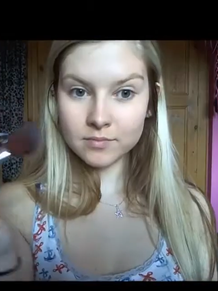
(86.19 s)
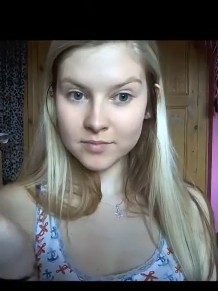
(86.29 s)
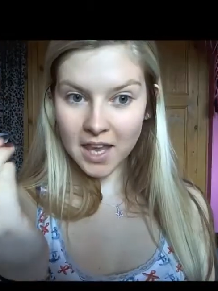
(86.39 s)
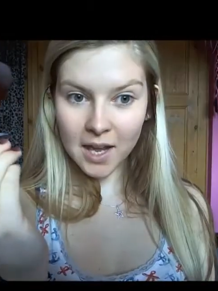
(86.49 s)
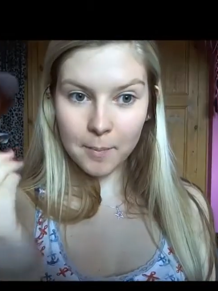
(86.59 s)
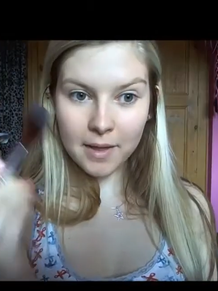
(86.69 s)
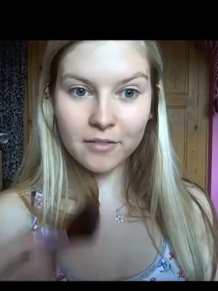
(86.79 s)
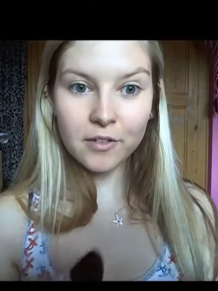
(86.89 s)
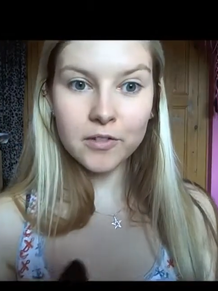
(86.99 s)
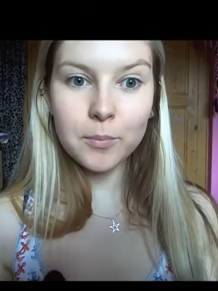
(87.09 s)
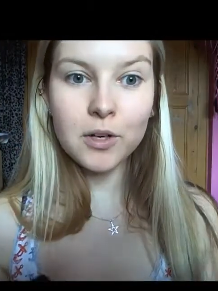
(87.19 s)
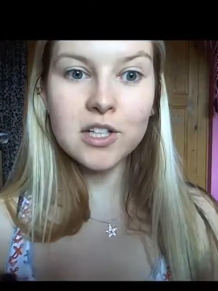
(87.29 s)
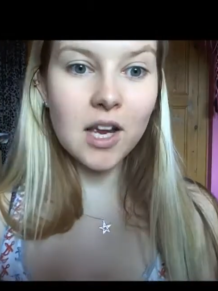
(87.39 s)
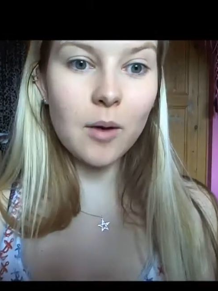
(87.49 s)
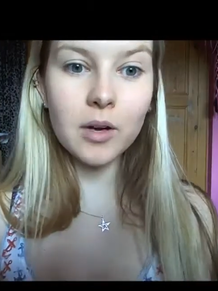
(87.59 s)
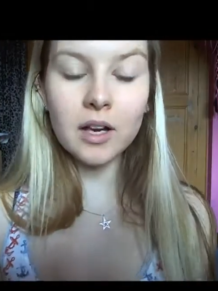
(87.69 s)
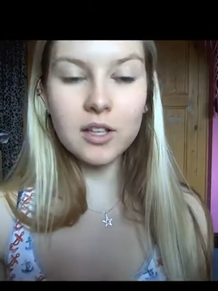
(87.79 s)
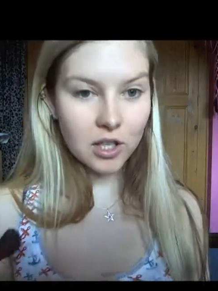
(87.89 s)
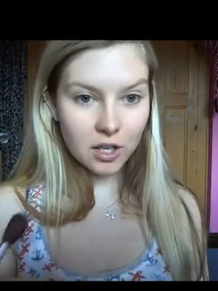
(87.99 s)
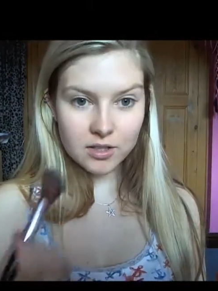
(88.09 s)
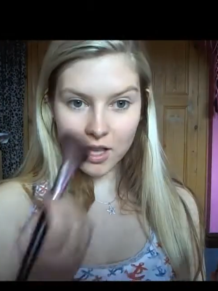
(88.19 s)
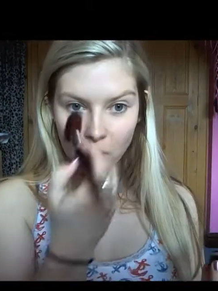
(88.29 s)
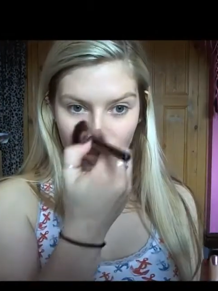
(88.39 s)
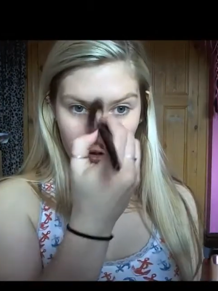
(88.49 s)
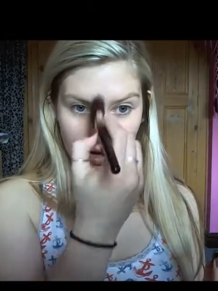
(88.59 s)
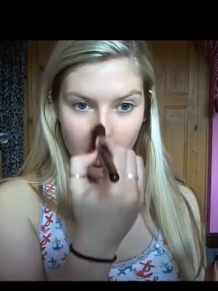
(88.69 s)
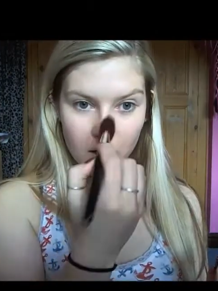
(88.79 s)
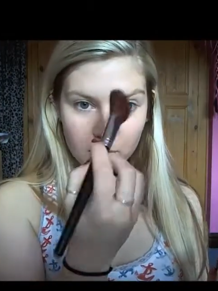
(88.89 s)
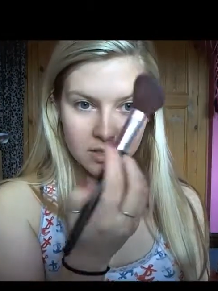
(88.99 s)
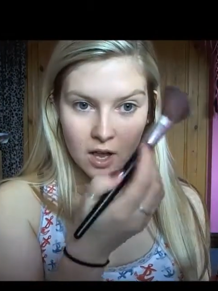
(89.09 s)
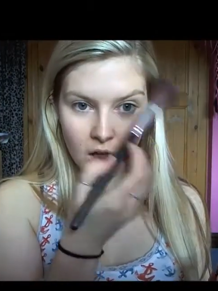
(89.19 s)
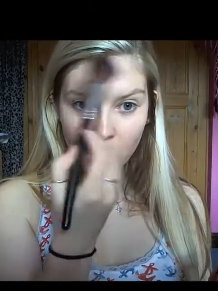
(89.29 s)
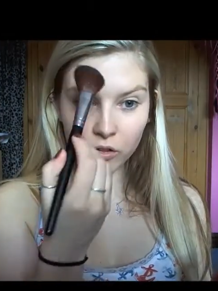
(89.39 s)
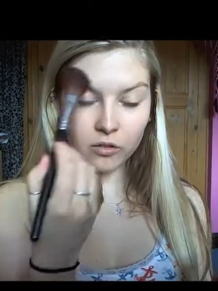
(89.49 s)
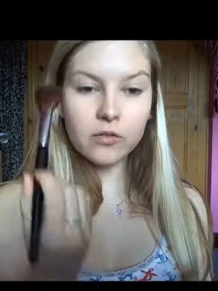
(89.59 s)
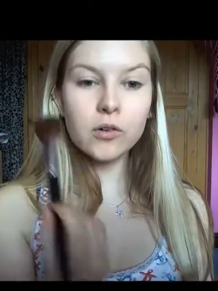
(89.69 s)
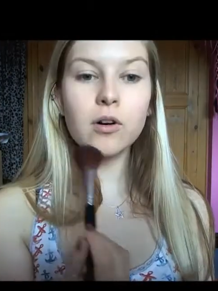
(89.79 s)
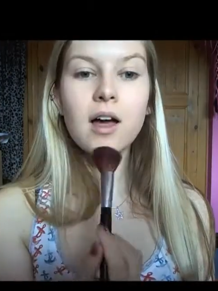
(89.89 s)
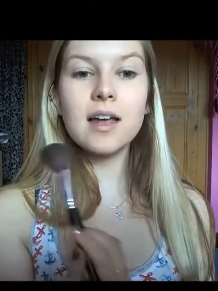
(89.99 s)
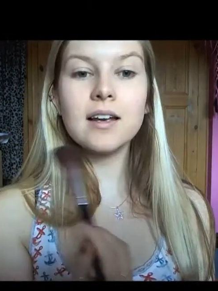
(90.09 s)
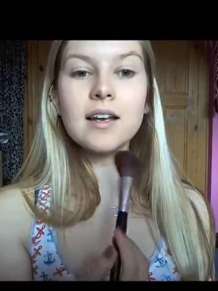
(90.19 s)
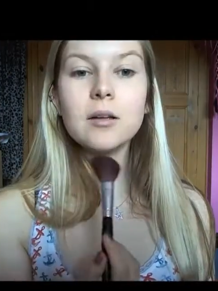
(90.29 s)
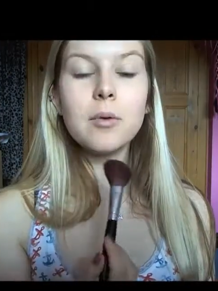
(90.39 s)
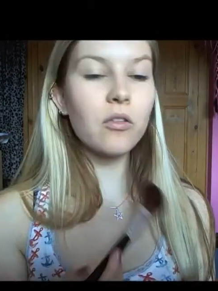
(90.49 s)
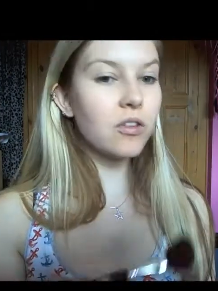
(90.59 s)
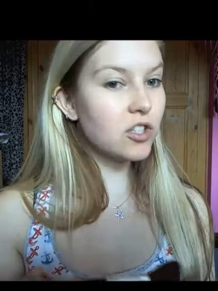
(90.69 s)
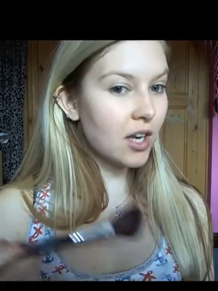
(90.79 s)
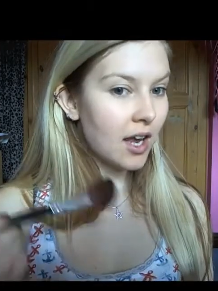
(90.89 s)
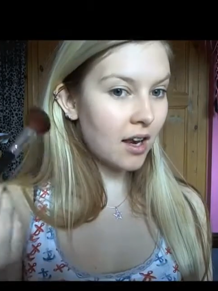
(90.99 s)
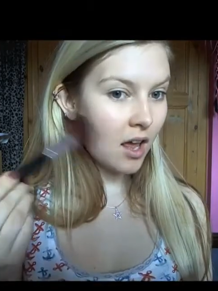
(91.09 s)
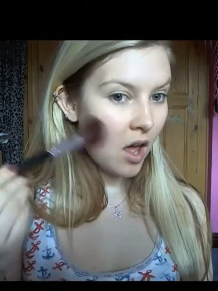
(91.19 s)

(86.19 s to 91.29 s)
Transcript: Take a big fluffy brush and we're going to use that on the nose, on the forehead, a little bit on the chin,